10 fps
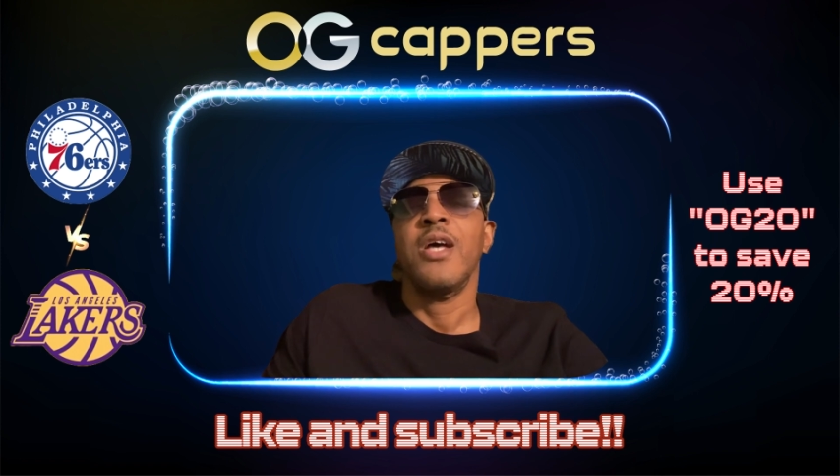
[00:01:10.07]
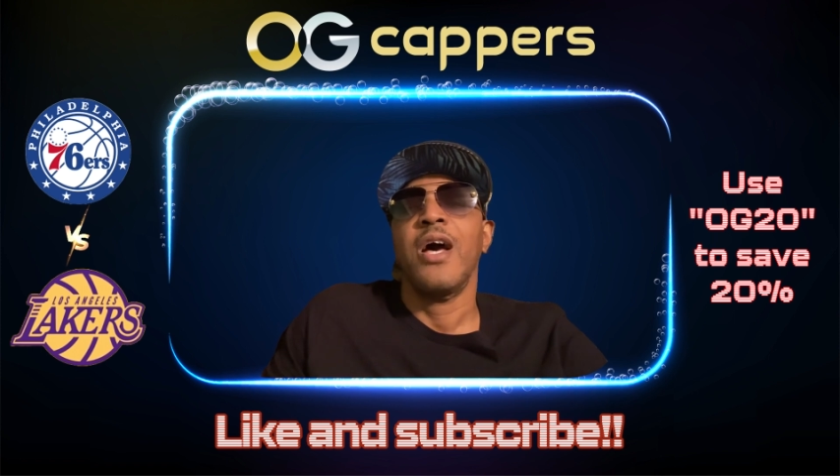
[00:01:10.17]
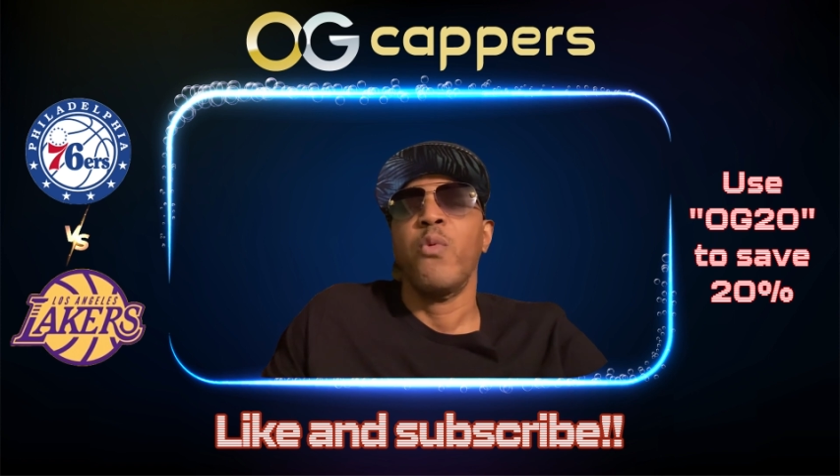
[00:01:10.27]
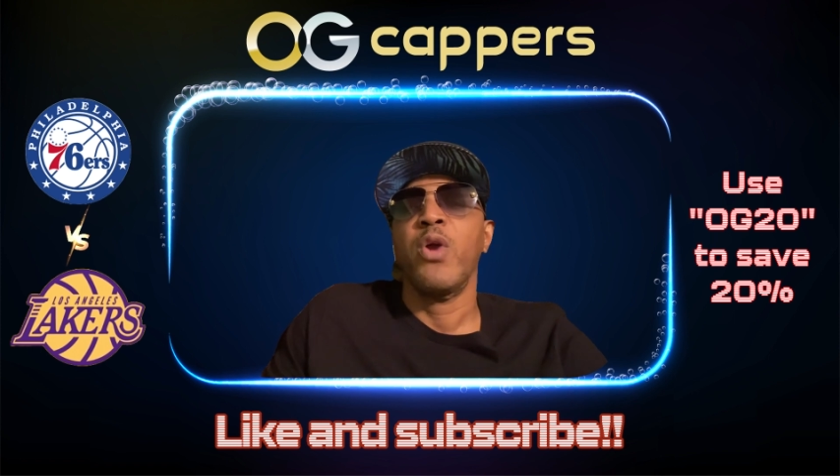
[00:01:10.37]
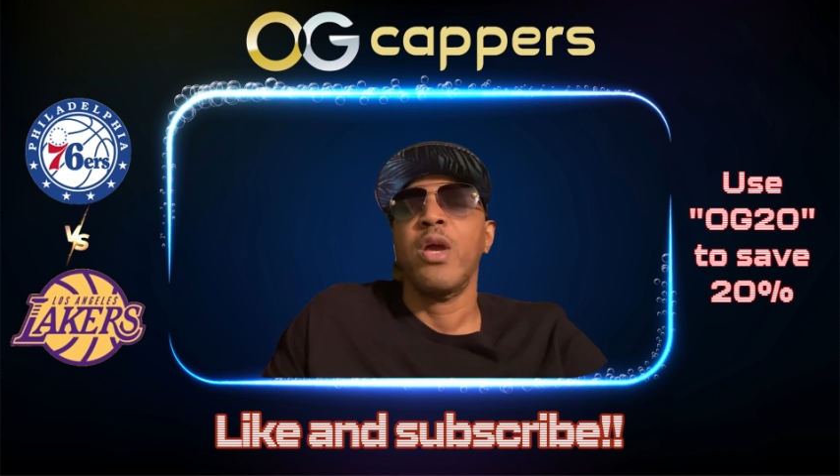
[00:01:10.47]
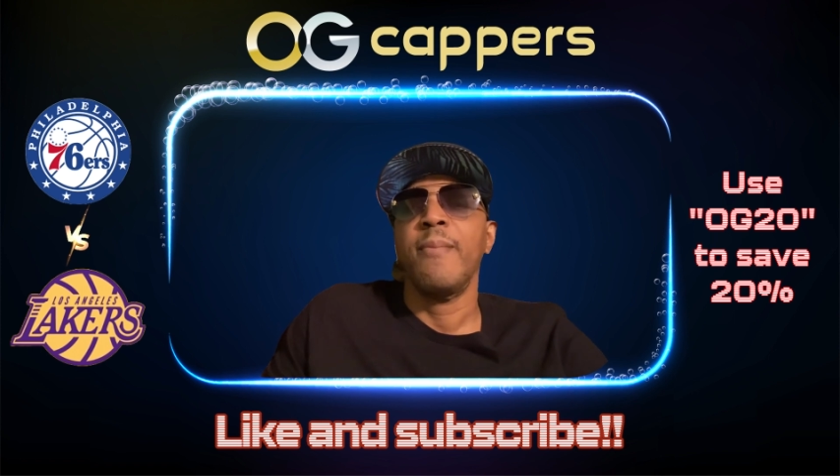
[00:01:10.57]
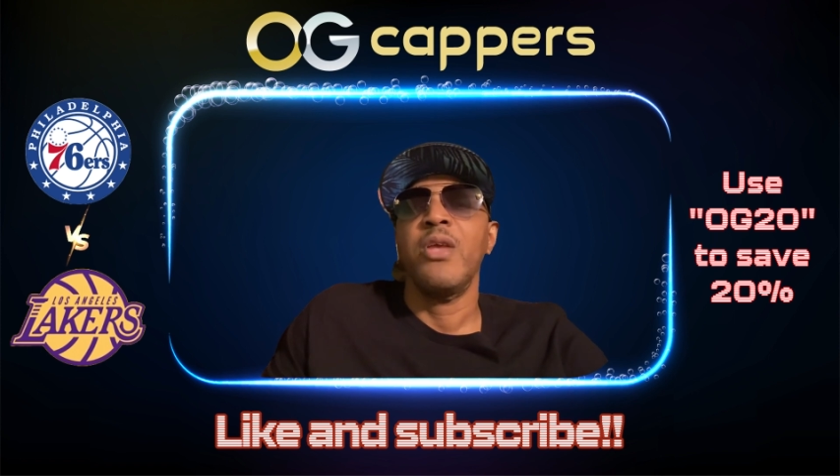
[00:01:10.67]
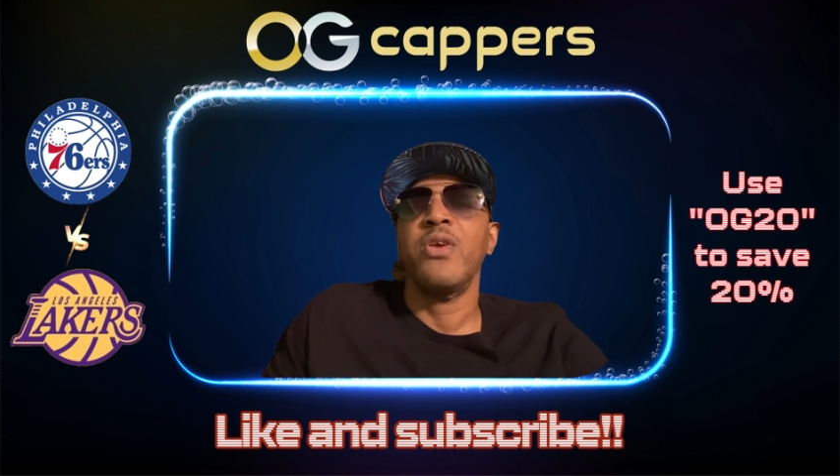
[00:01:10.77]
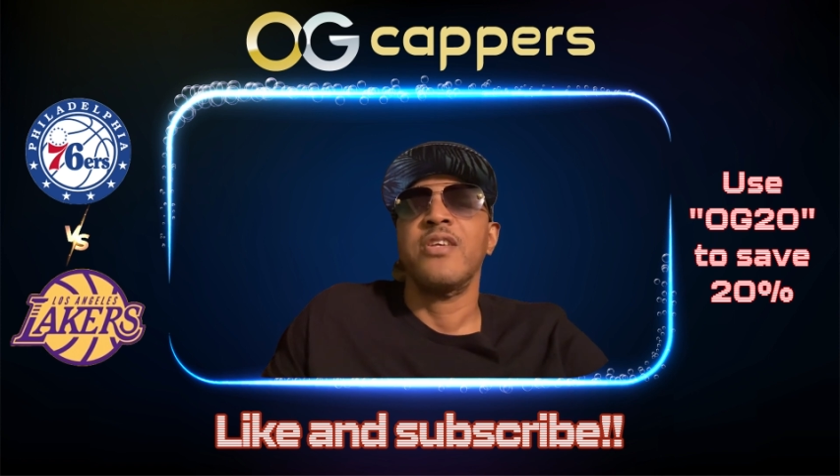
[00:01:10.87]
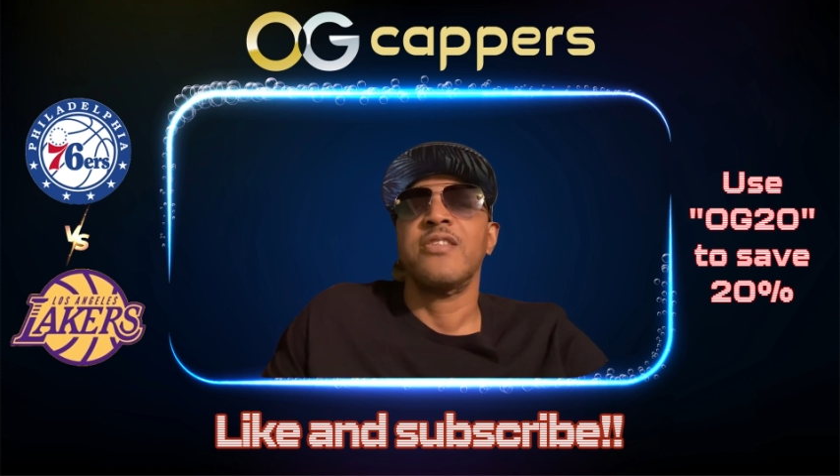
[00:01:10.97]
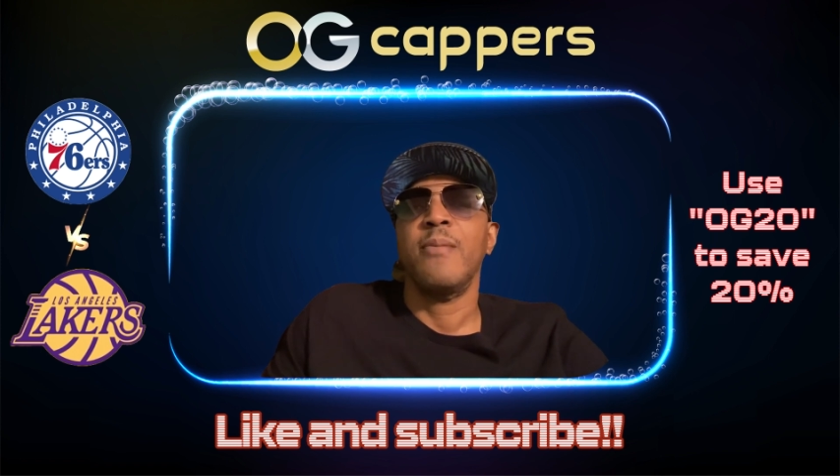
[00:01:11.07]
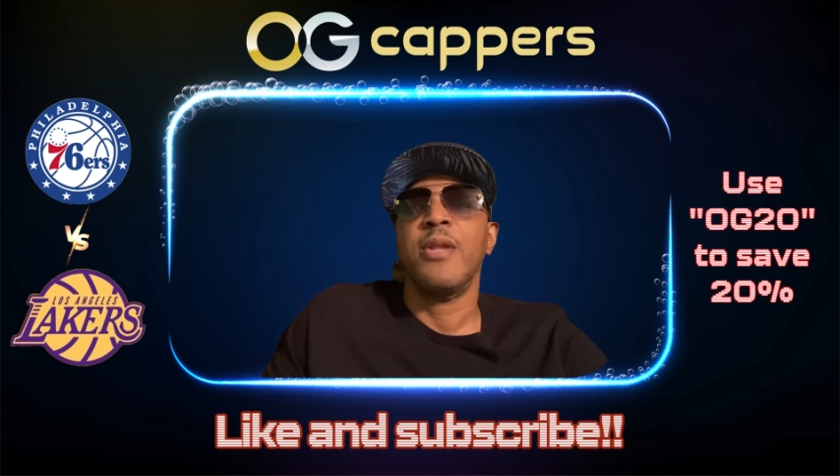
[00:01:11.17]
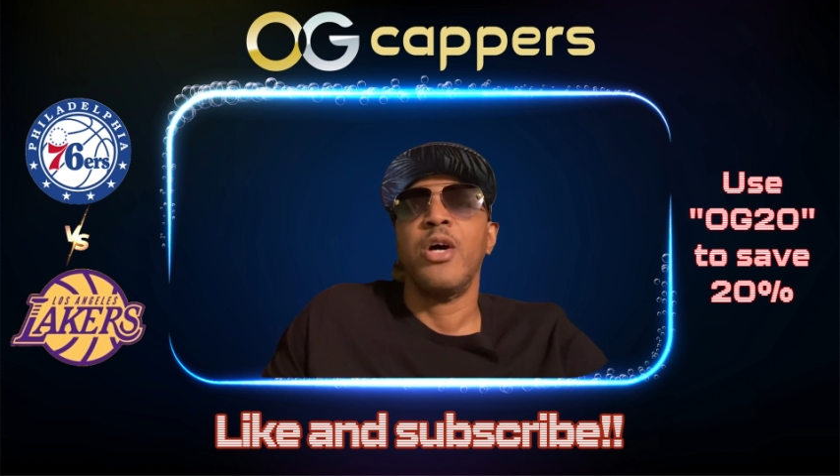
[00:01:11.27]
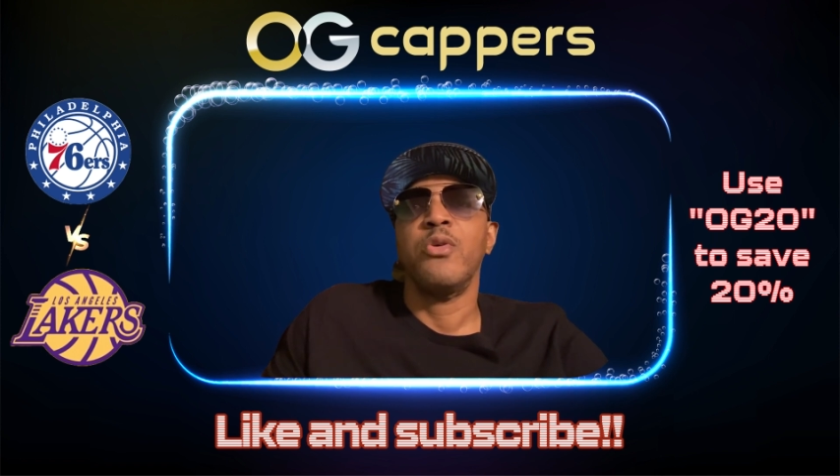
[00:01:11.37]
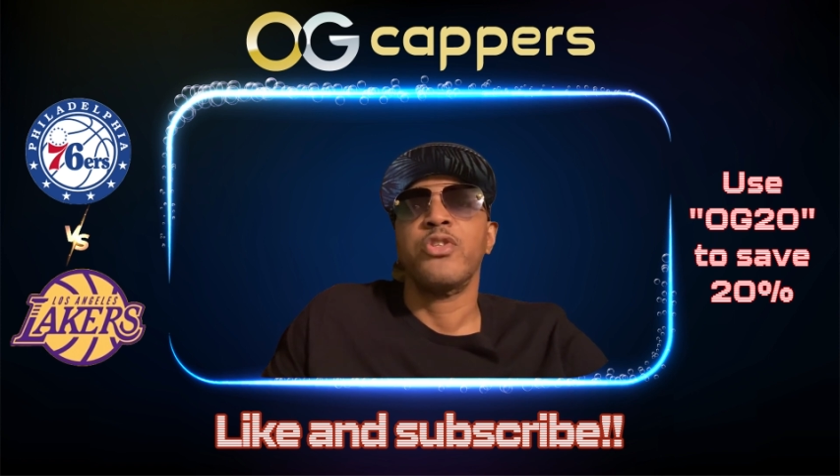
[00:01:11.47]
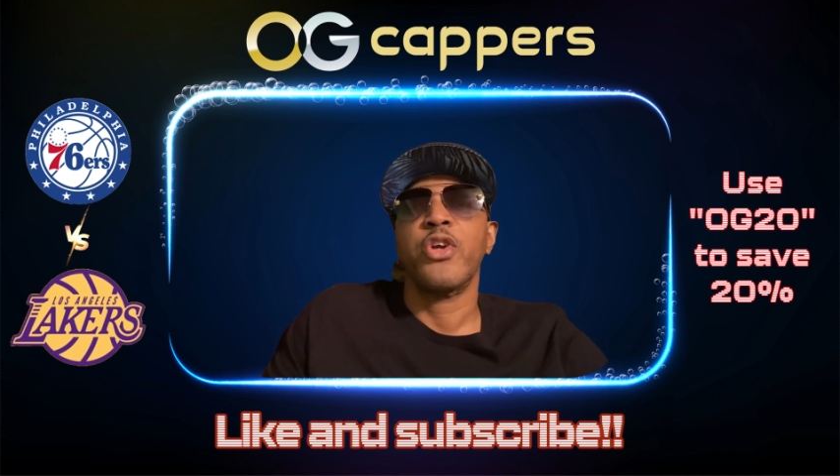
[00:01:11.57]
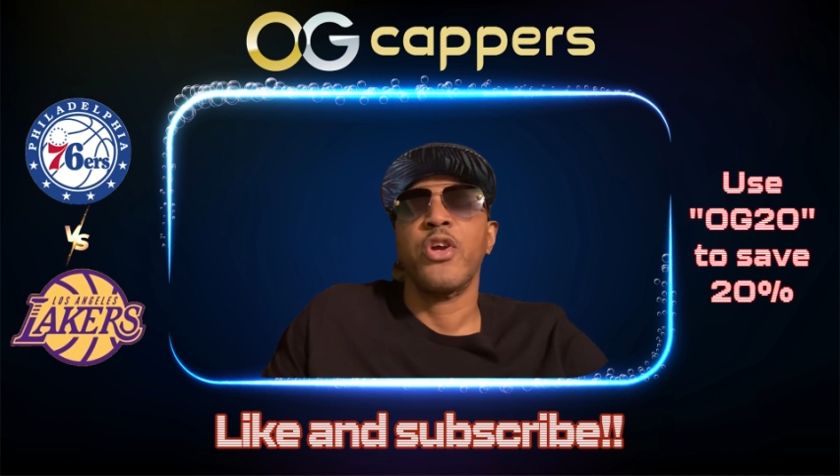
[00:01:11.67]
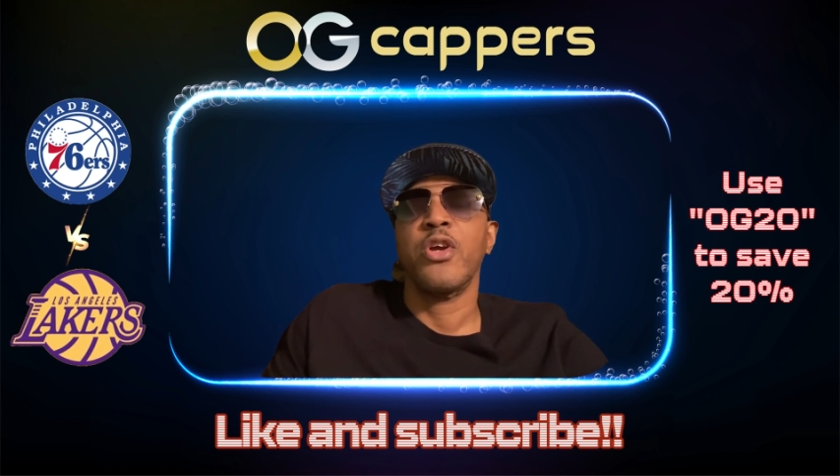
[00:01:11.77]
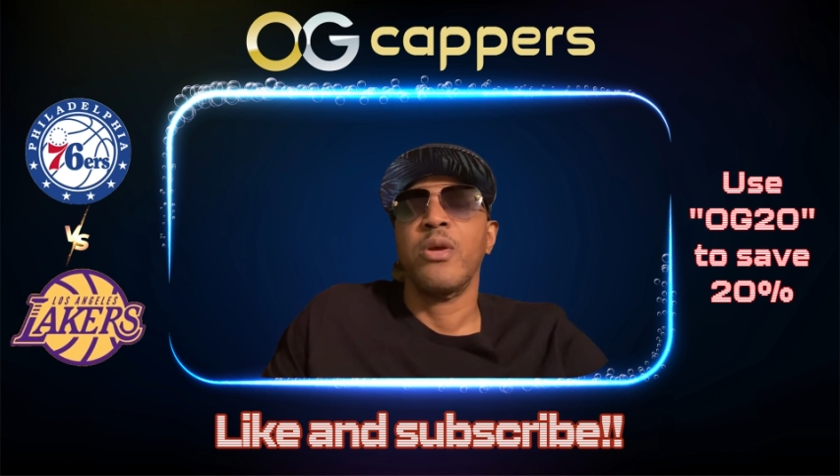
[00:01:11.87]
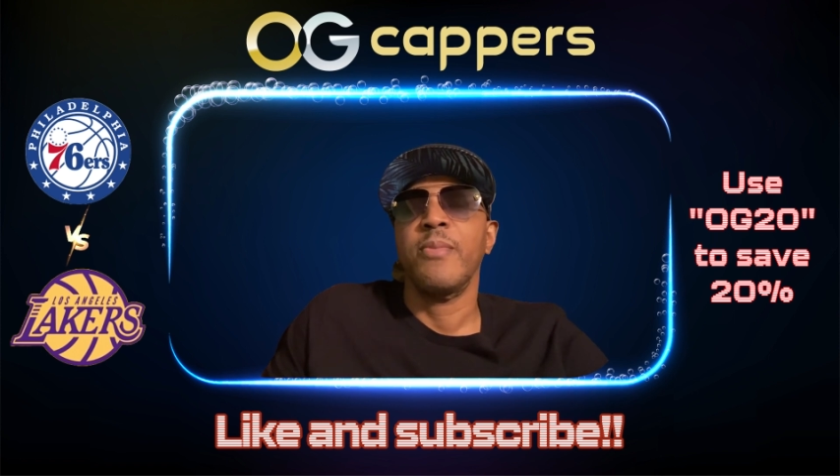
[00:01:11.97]
I recommend you get some long
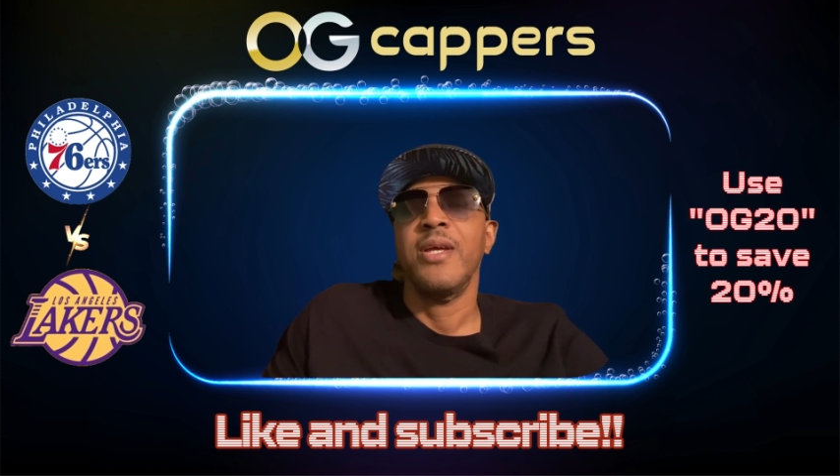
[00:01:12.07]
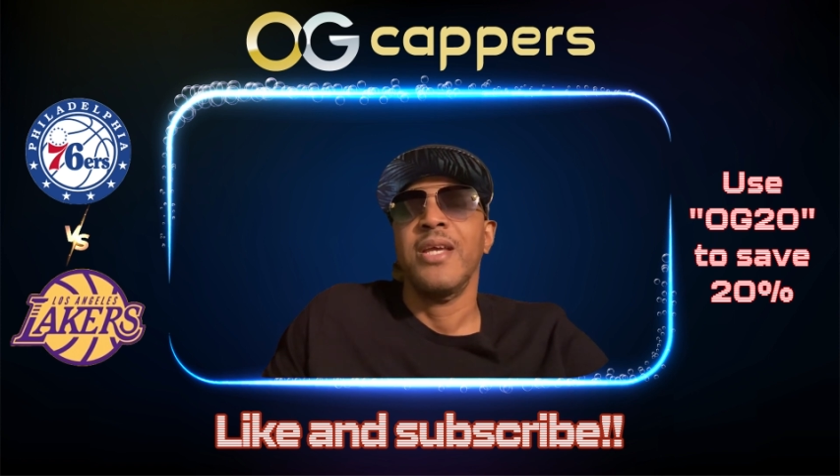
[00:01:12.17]
term.